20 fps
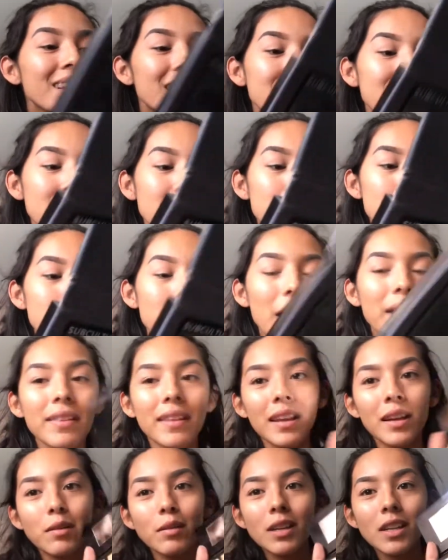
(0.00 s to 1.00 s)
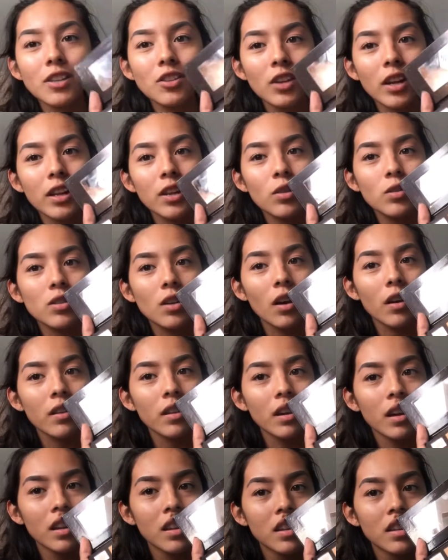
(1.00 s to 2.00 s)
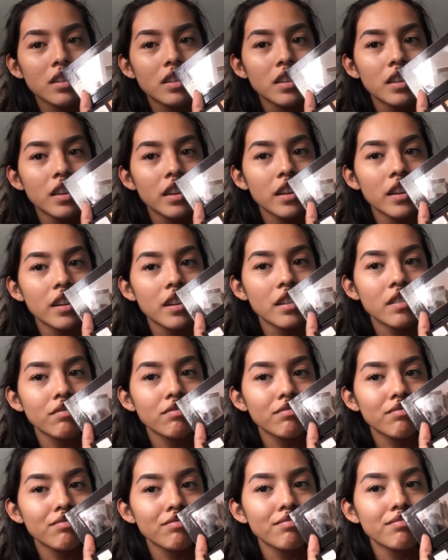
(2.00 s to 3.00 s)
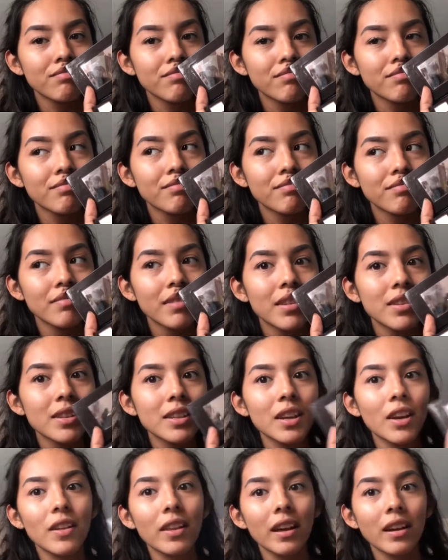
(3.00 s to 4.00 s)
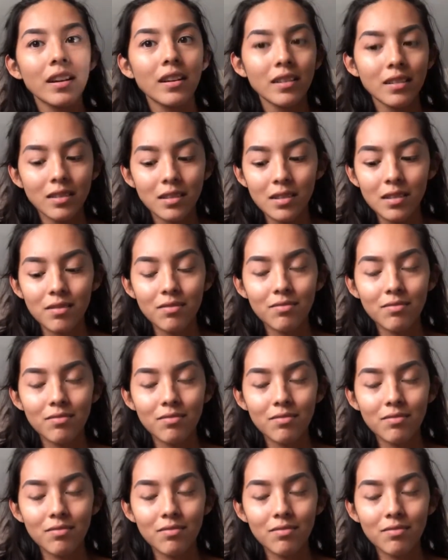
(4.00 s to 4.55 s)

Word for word: Um, I think I'm gonna try to use all the colors in here and see how that goes.